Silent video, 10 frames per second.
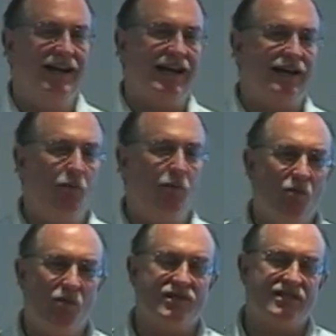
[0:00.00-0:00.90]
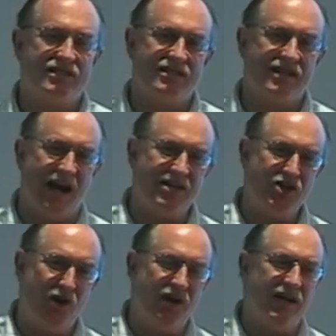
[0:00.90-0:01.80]
And so I
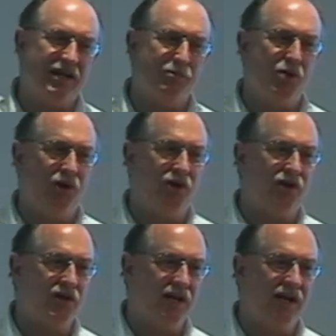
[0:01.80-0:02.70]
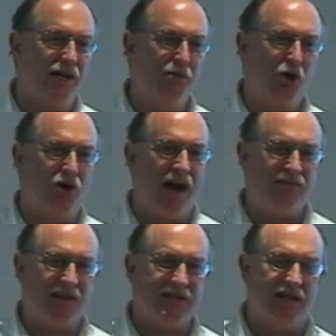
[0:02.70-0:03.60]
started in computer, in computer
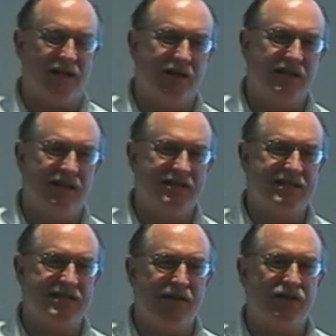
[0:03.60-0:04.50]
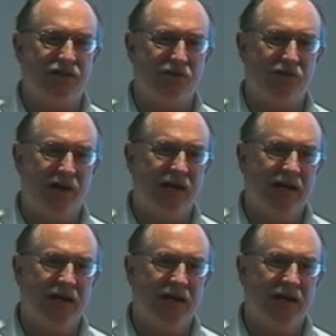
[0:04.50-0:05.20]
graphics in nineteen seventy-three,